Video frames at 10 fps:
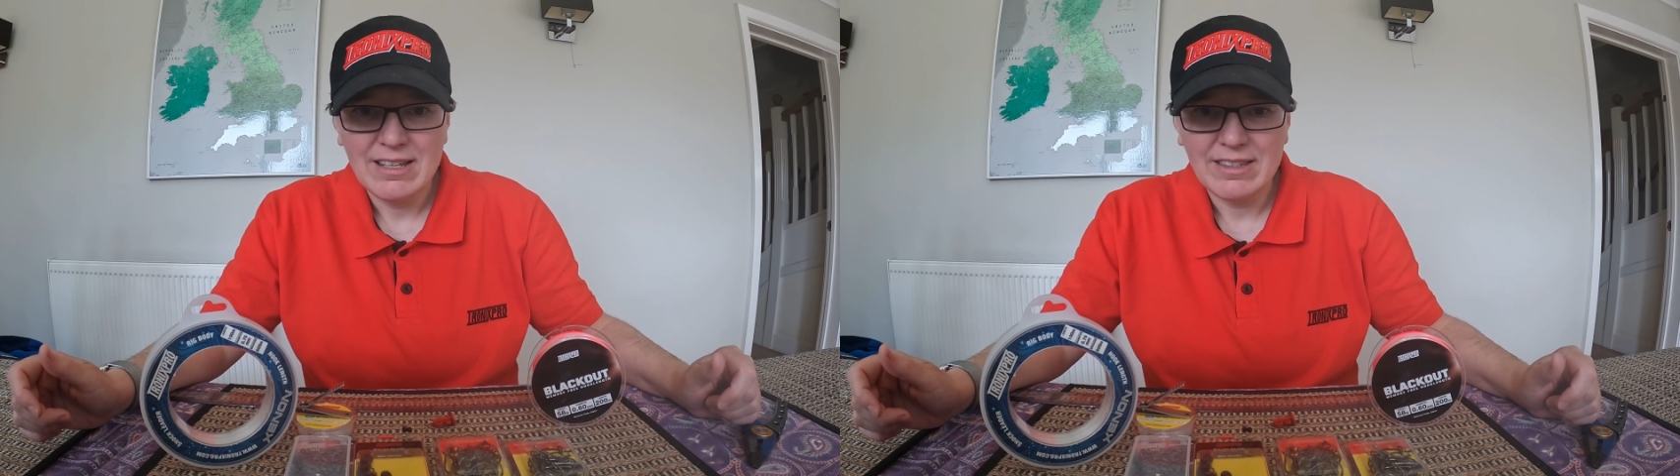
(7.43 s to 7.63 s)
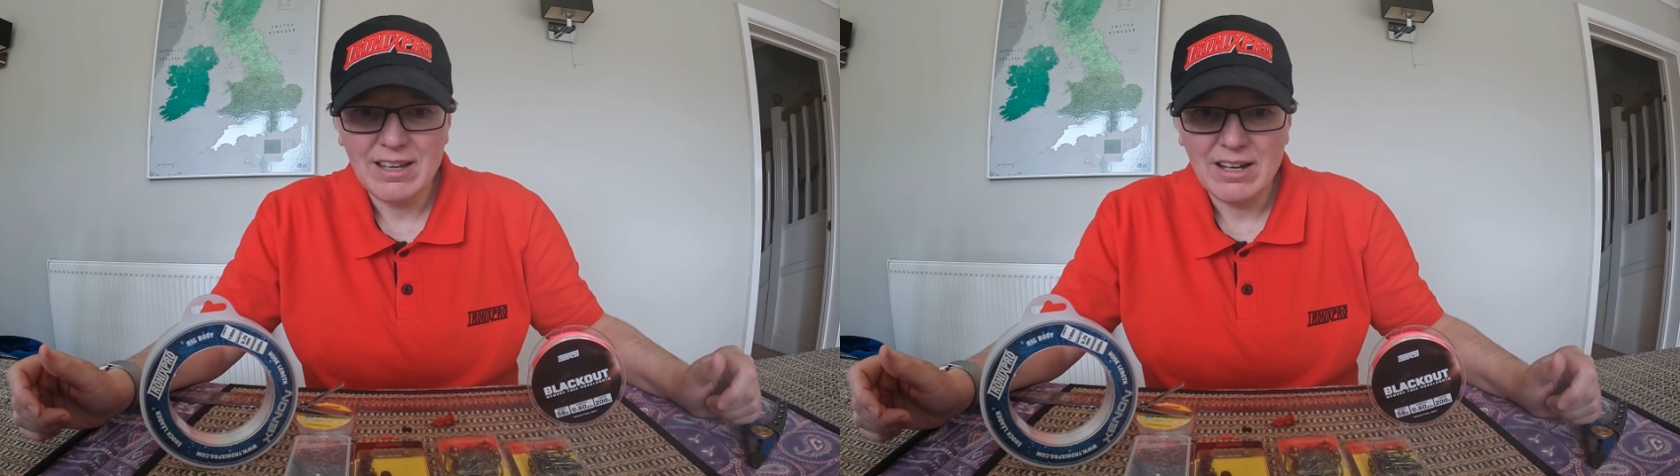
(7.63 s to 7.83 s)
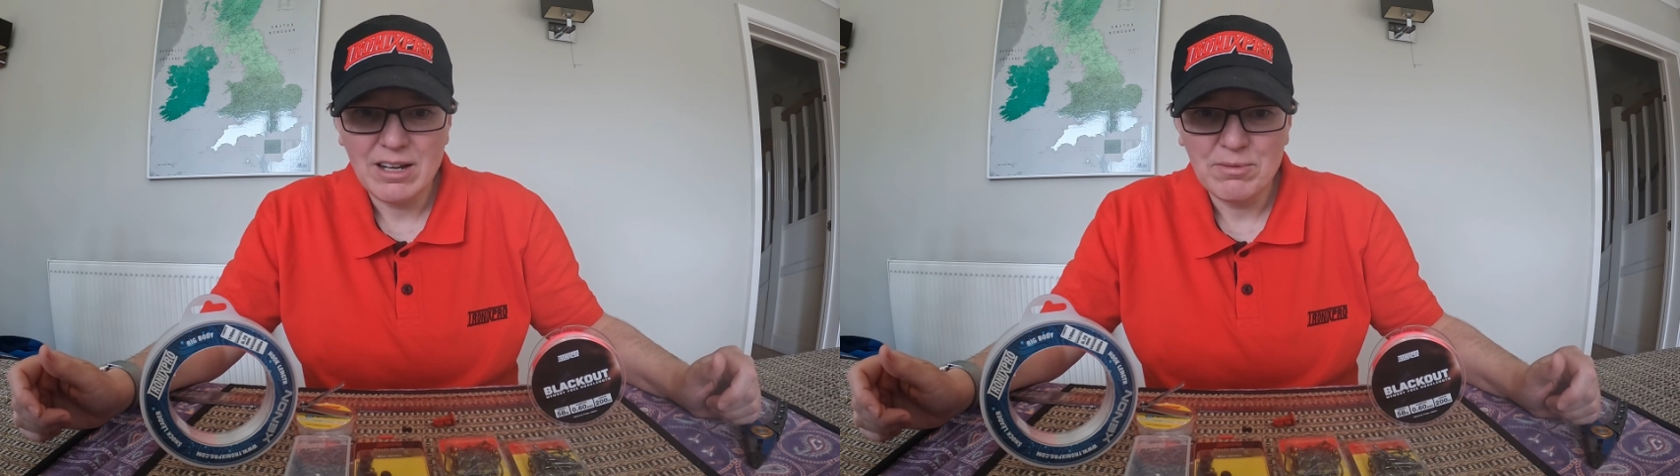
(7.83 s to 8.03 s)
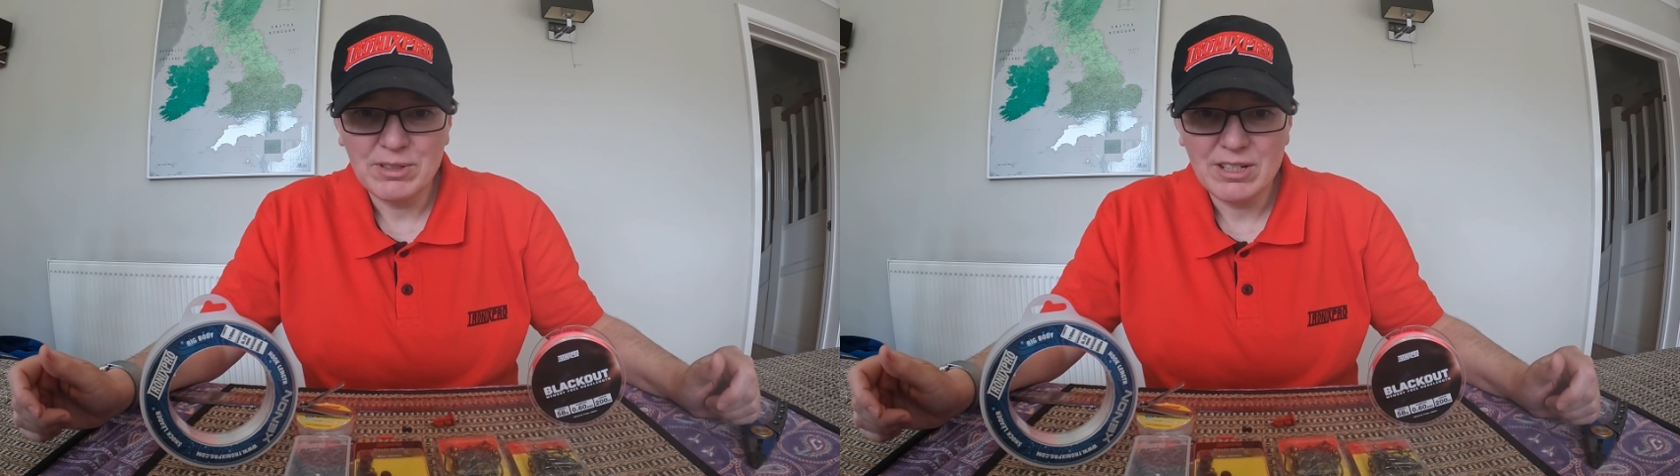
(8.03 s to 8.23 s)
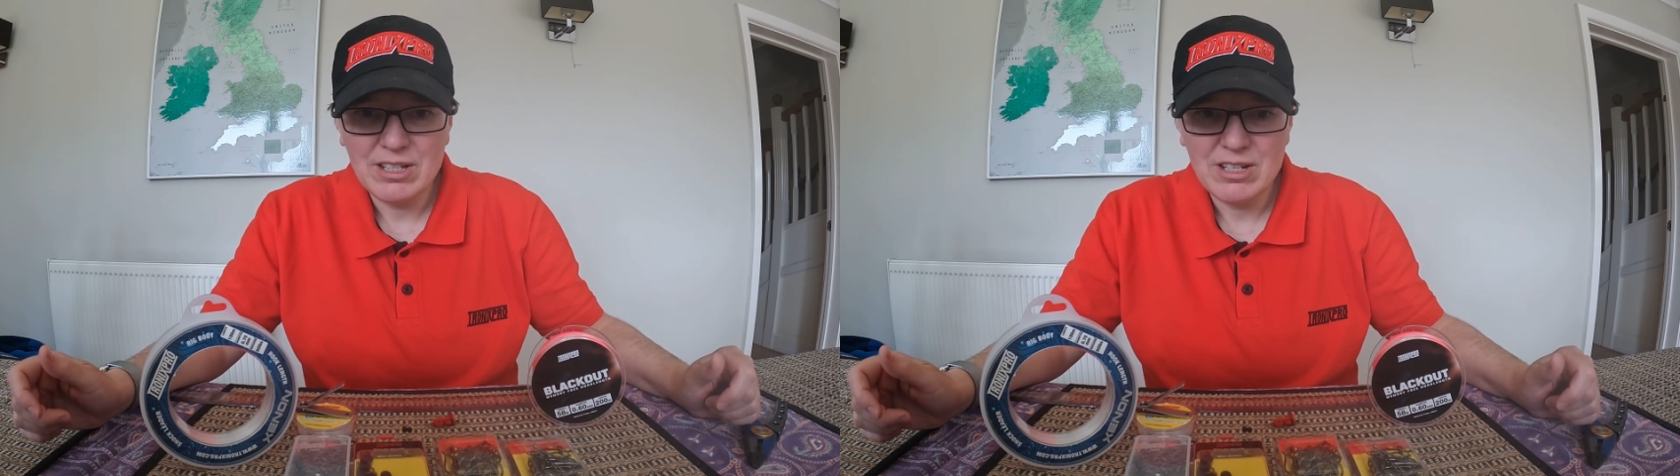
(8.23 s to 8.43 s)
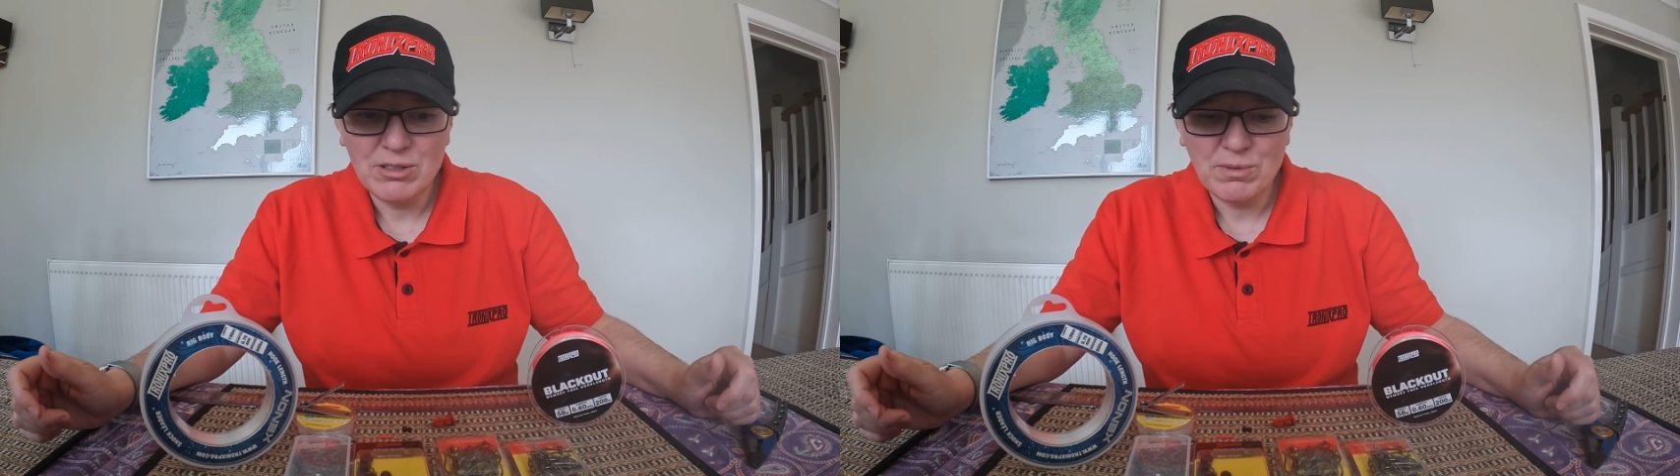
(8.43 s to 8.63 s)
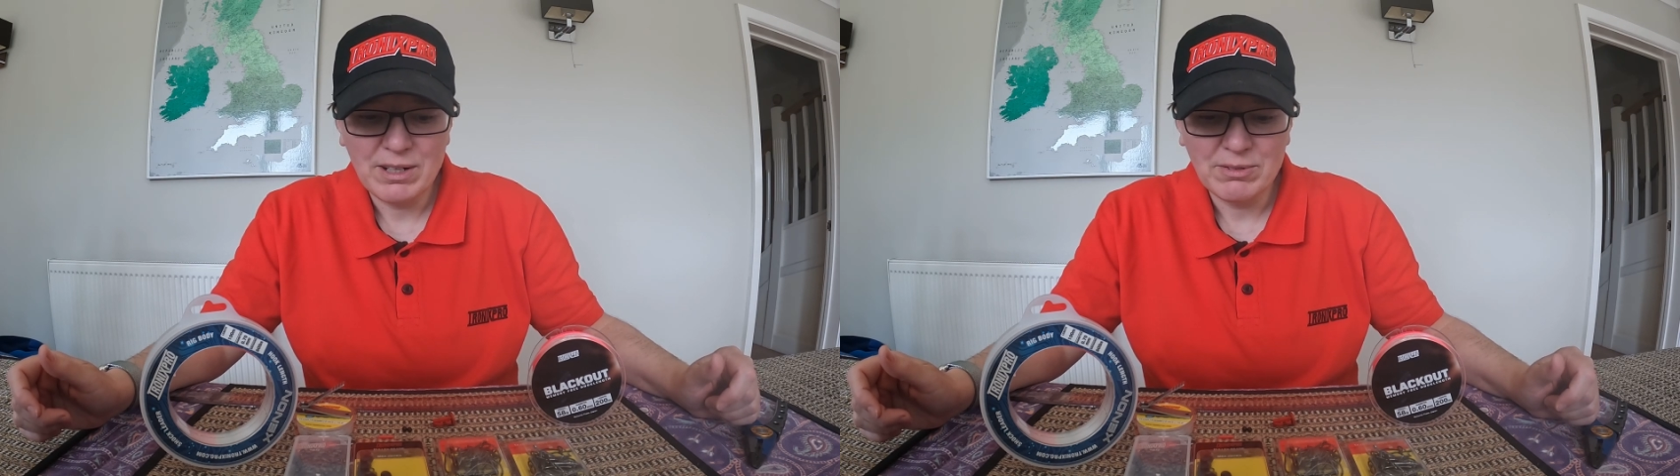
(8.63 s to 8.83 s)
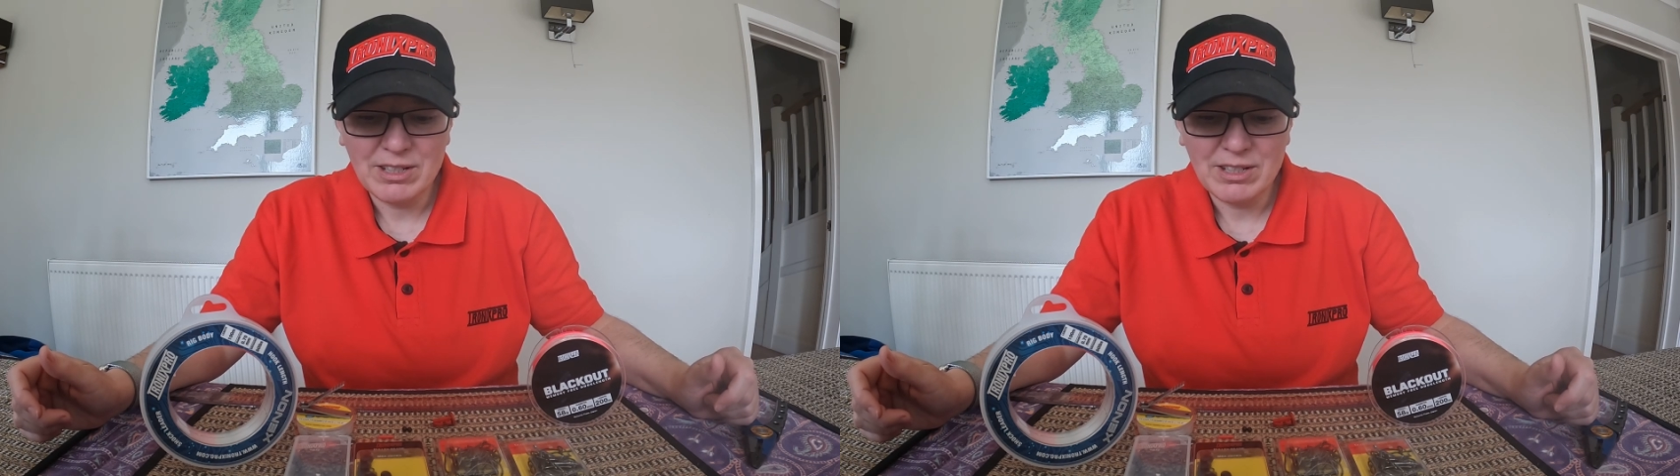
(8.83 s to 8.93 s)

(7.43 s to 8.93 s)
that I was going to use when I was